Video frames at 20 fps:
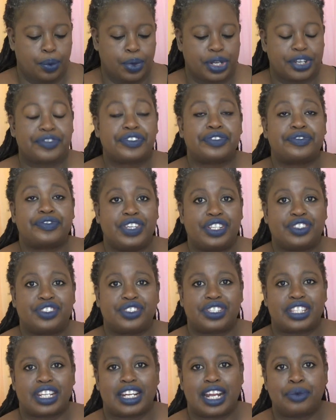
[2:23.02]
One of the
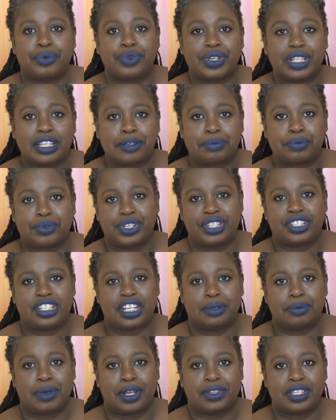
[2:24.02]
features that I really
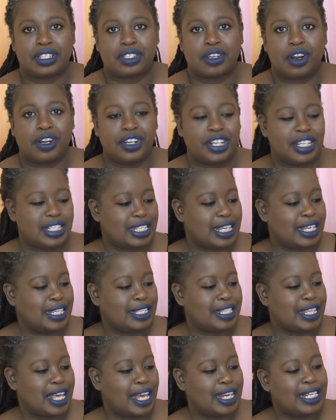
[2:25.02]
appreciate about this harness
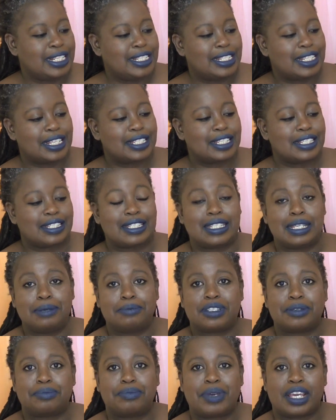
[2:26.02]
is that it doesn't
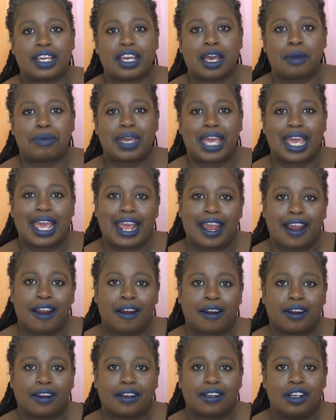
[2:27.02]
seem to pick up
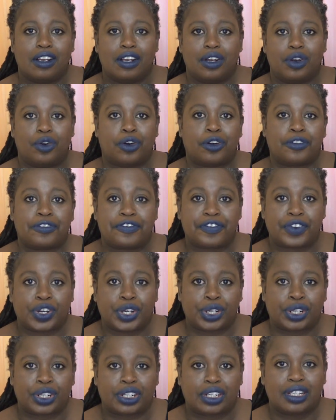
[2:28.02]
hair or
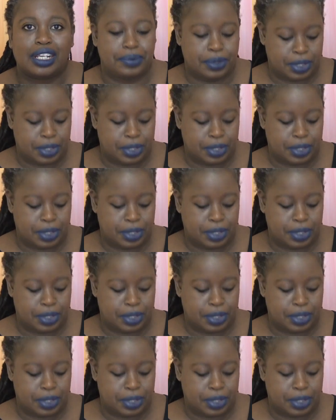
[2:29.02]
fur.